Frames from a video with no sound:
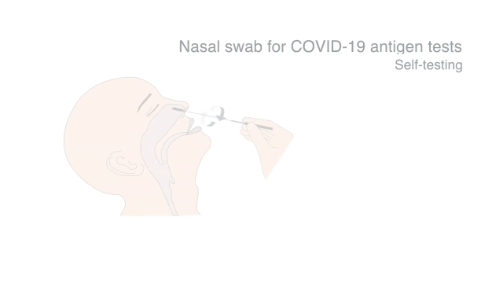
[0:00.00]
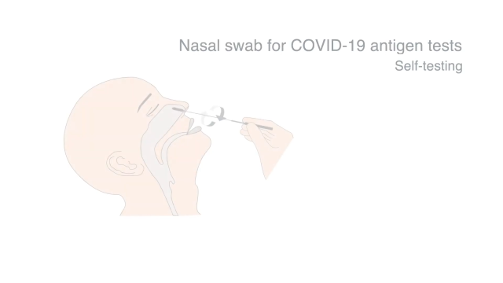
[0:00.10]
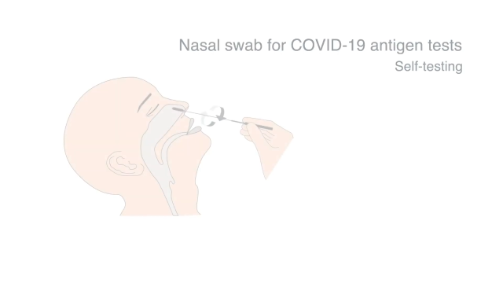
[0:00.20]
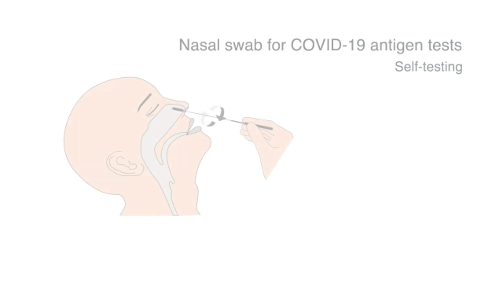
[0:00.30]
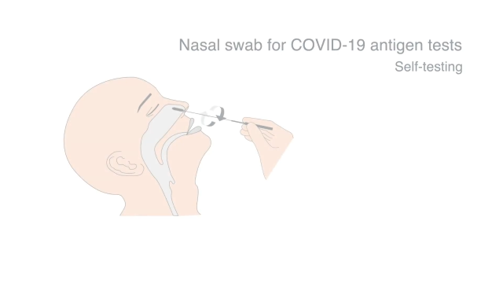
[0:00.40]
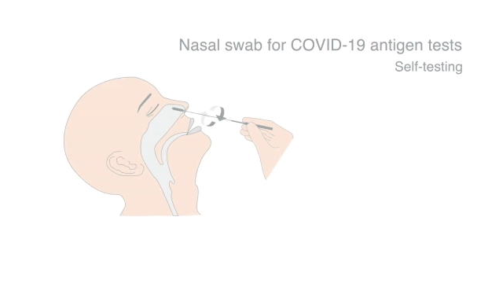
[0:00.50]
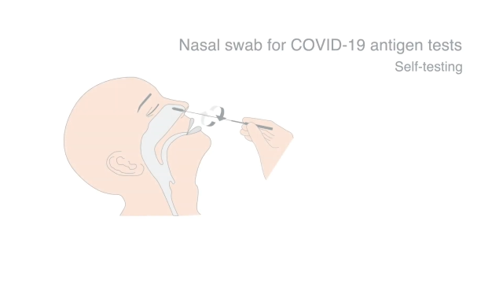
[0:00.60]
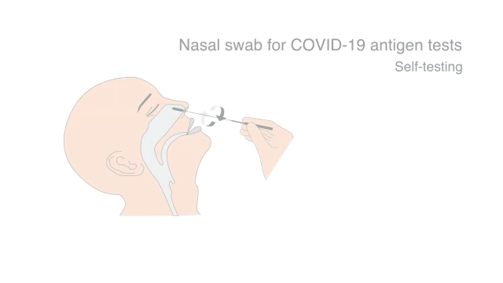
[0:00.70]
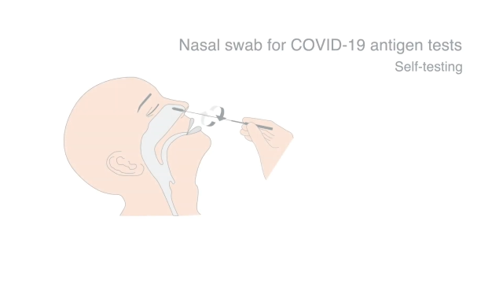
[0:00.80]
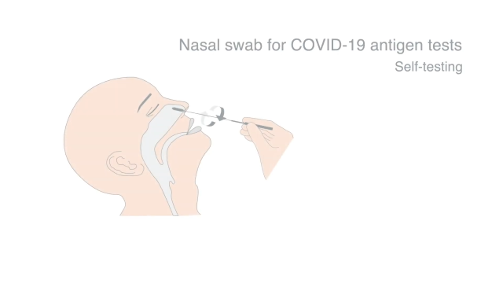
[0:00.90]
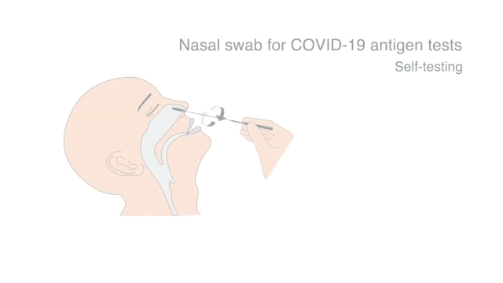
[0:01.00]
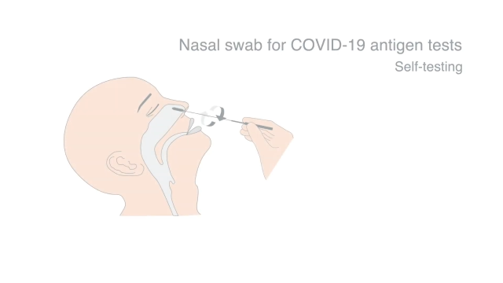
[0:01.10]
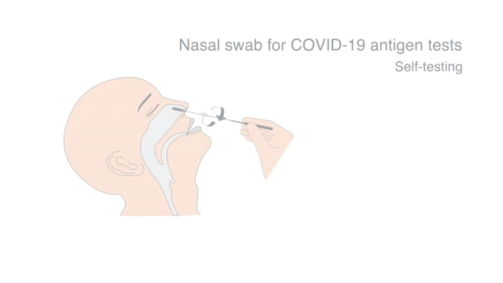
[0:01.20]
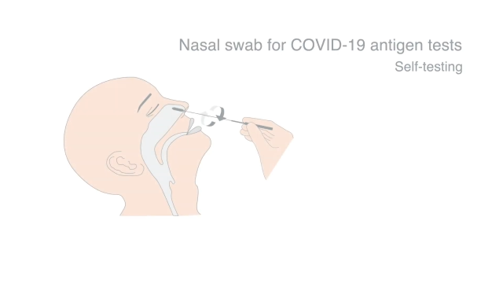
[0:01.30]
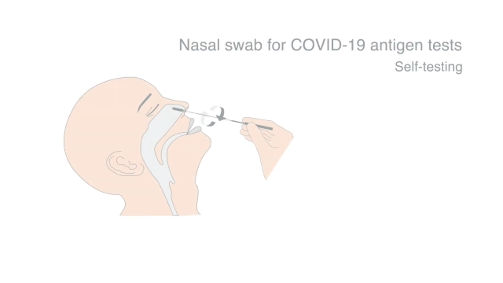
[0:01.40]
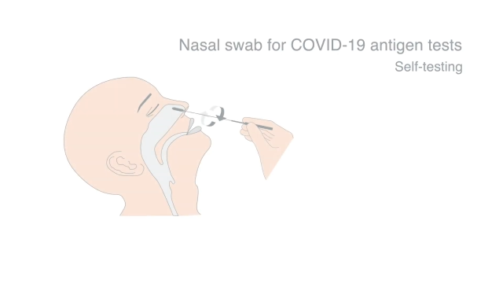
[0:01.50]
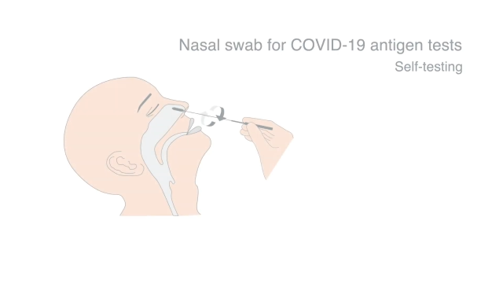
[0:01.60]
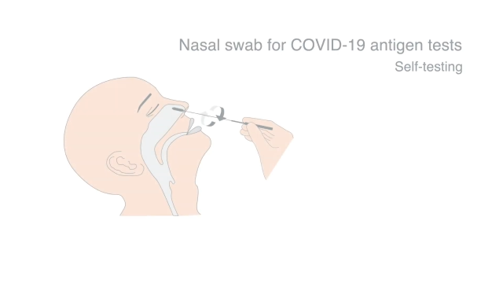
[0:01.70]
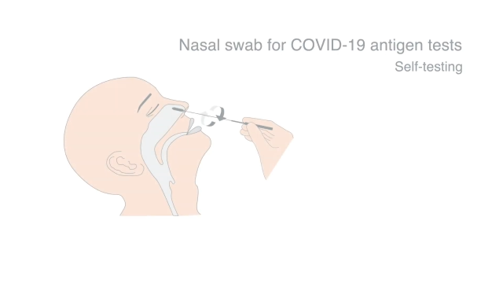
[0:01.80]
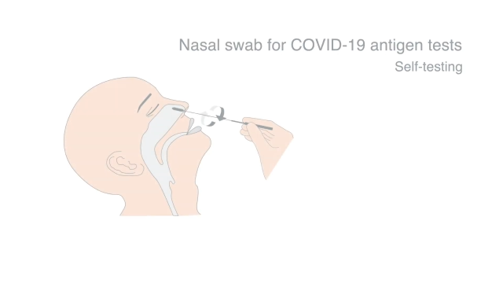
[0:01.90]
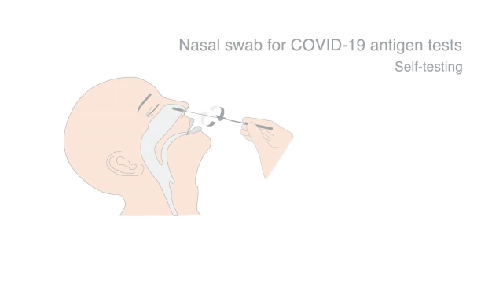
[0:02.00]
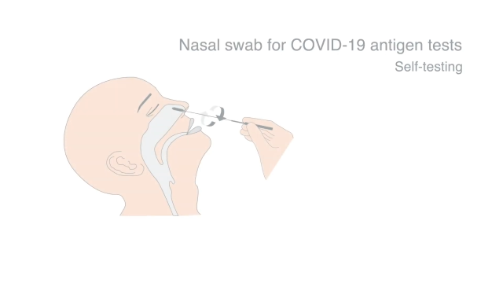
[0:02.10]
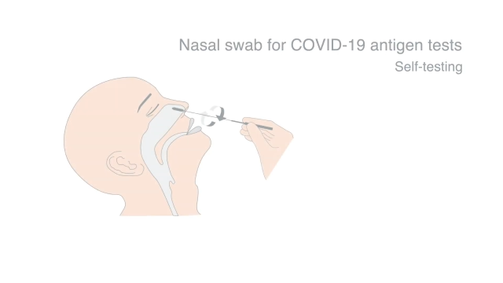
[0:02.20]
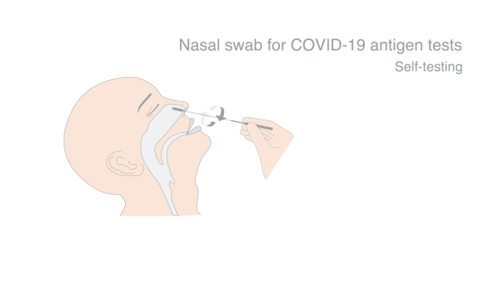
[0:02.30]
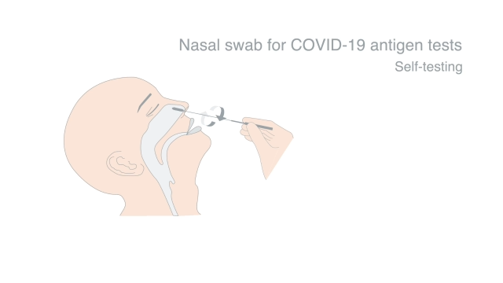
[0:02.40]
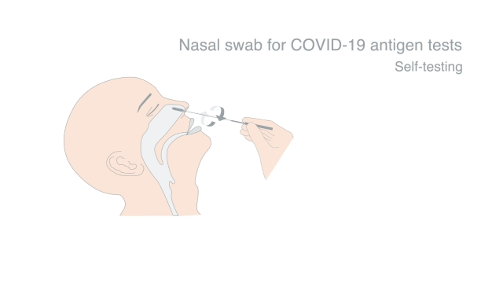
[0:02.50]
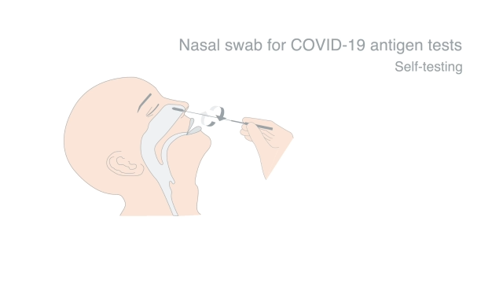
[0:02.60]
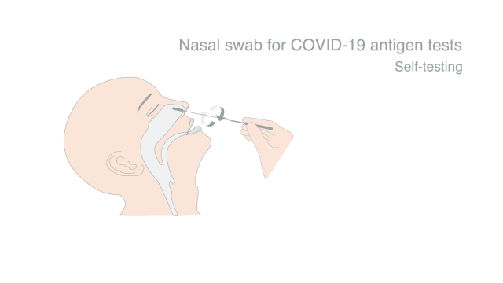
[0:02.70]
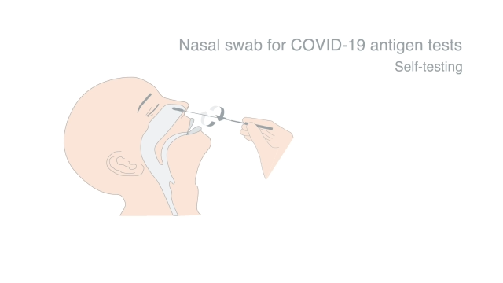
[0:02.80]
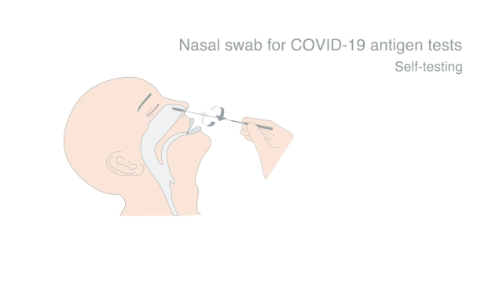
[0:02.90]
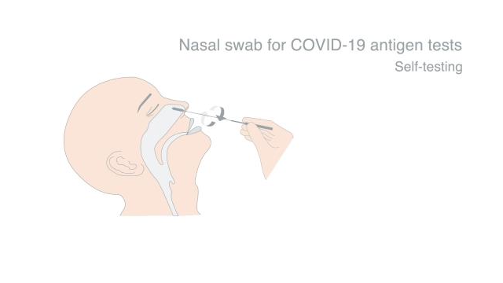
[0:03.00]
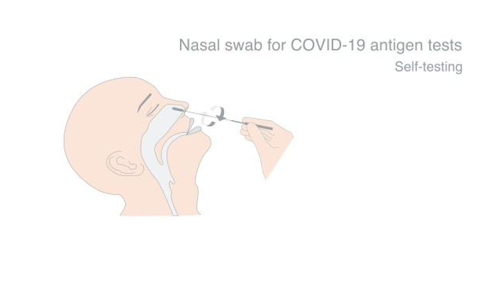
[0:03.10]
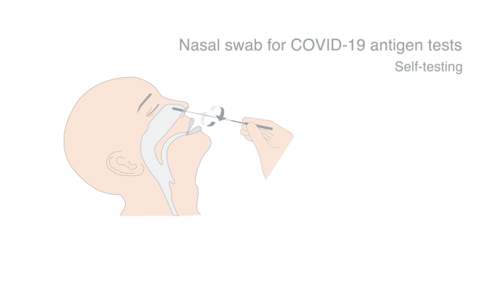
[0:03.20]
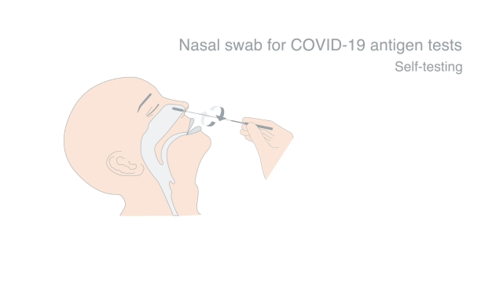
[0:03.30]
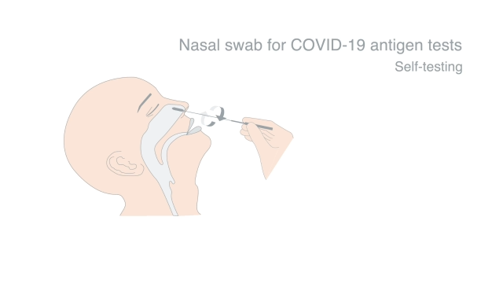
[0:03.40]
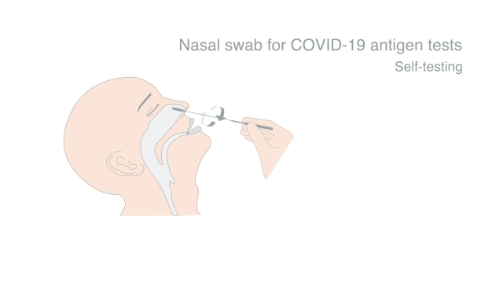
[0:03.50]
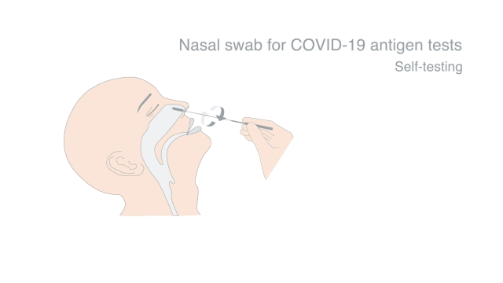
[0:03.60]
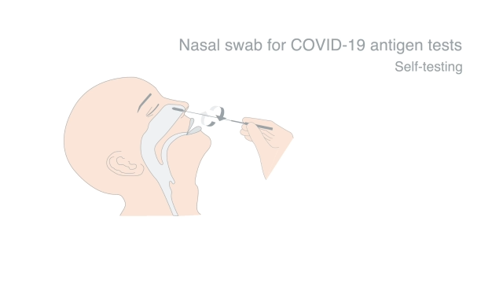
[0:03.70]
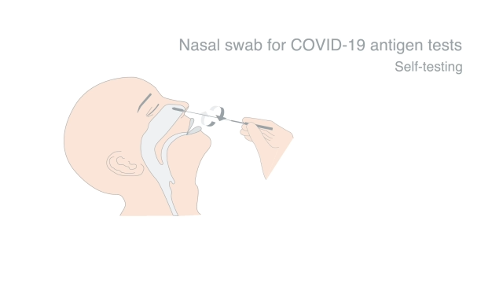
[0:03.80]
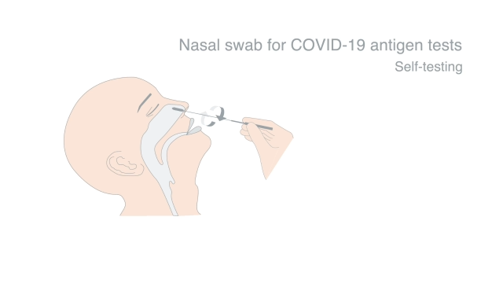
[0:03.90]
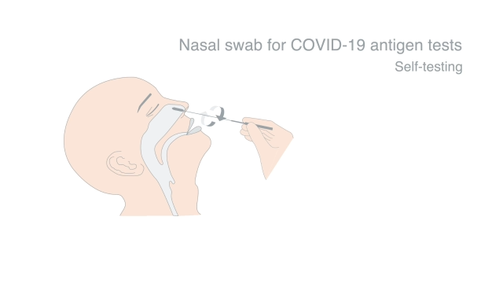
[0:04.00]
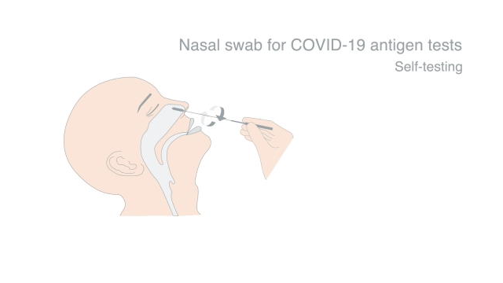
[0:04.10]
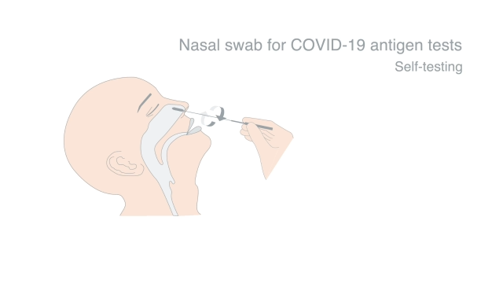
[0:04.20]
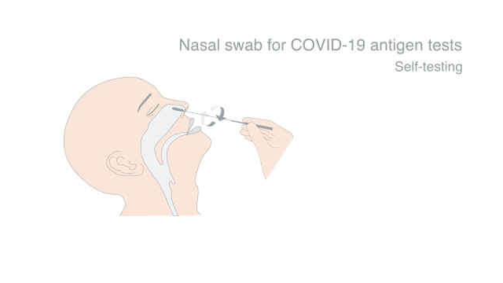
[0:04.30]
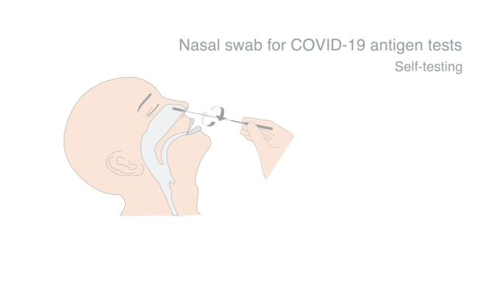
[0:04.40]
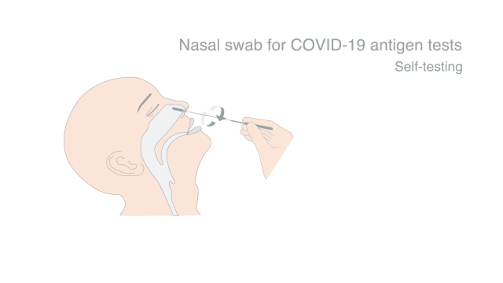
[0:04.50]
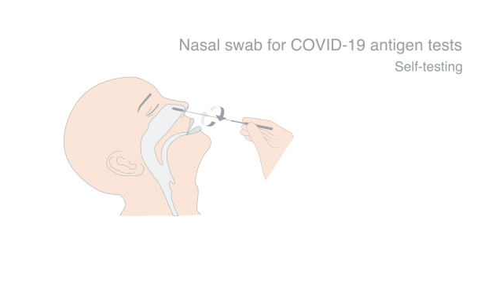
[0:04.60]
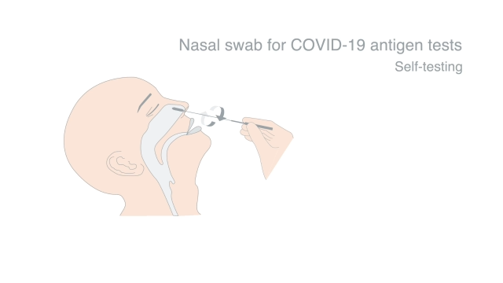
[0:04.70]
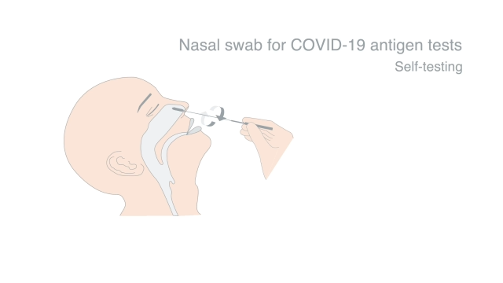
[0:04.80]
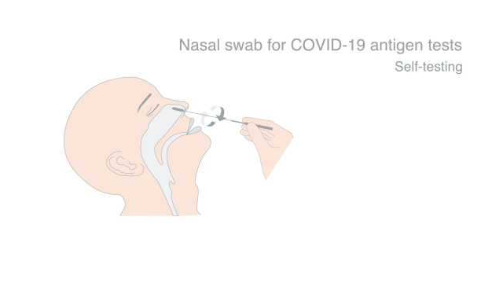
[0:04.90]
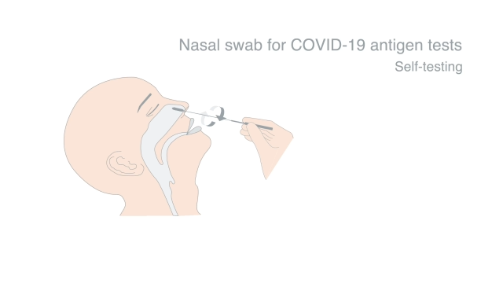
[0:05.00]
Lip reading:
No face is visible, so there are no lips to read.